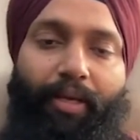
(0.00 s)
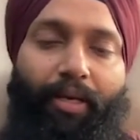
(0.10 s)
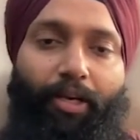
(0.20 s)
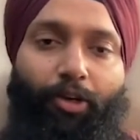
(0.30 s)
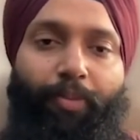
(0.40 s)

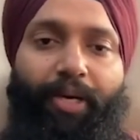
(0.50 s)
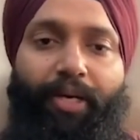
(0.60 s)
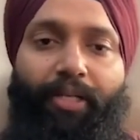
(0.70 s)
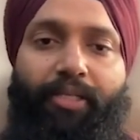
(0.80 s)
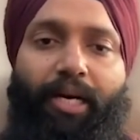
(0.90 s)
You may
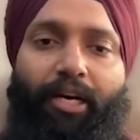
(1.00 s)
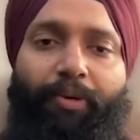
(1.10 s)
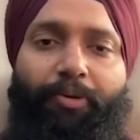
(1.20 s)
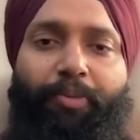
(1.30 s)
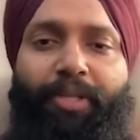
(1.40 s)
read this
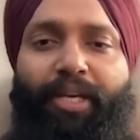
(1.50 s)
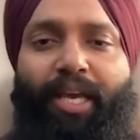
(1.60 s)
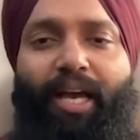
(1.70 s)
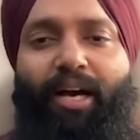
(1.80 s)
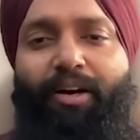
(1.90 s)
argument, you may think,
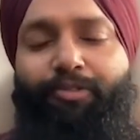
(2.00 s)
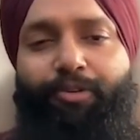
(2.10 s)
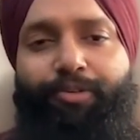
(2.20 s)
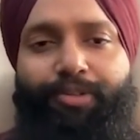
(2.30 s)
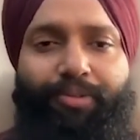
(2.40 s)
yeah, of
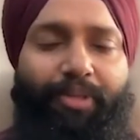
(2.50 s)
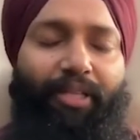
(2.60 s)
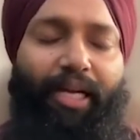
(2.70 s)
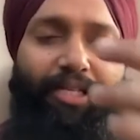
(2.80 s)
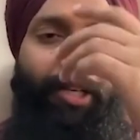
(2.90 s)
course,
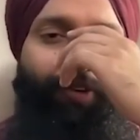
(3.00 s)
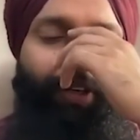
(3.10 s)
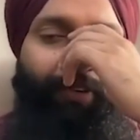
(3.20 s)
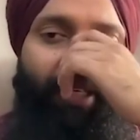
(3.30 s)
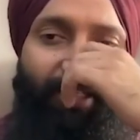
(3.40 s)
that's how we
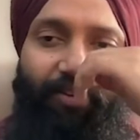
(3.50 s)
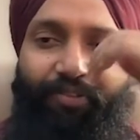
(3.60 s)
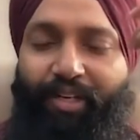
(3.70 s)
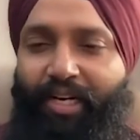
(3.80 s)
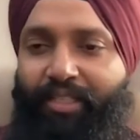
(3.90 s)
define
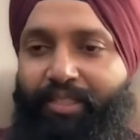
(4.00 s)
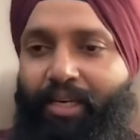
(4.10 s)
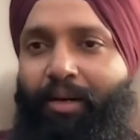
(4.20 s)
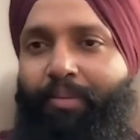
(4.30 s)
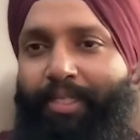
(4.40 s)
safety, right? Jiske
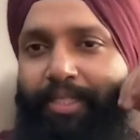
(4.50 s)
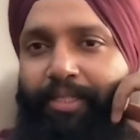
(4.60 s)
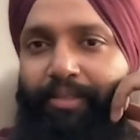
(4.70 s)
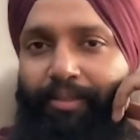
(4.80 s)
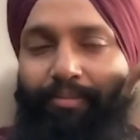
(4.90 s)
kam
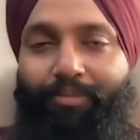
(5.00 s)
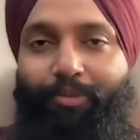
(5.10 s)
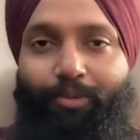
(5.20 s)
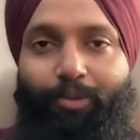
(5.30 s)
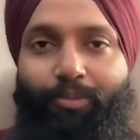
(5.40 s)
accident,
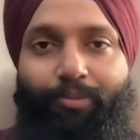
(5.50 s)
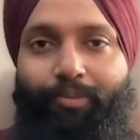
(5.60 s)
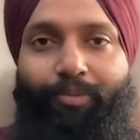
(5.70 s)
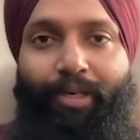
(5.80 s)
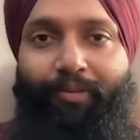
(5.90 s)

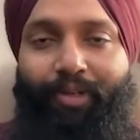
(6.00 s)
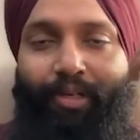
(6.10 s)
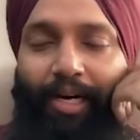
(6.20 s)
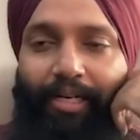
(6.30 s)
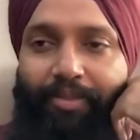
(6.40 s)
whatever
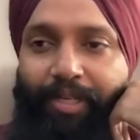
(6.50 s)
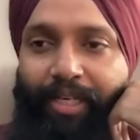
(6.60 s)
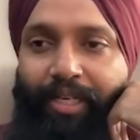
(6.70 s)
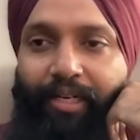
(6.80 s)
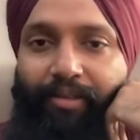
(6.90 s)
car is
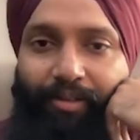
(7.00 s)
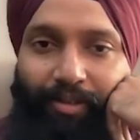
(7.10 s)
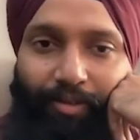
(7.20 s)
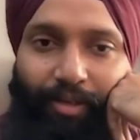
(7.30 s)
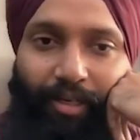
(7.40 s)
getting
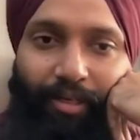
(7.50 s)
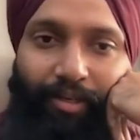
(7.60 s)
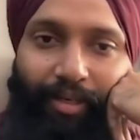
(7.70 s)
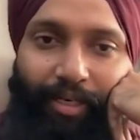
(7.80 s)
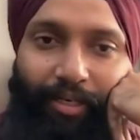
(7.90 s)

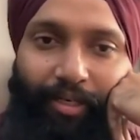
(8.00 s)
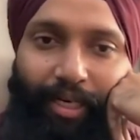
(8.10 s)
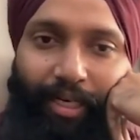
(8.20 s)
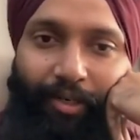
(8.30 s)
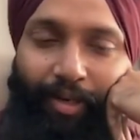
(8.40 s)

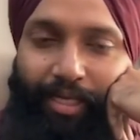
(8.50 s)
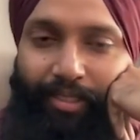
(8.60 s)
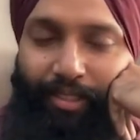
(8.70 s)
into accidents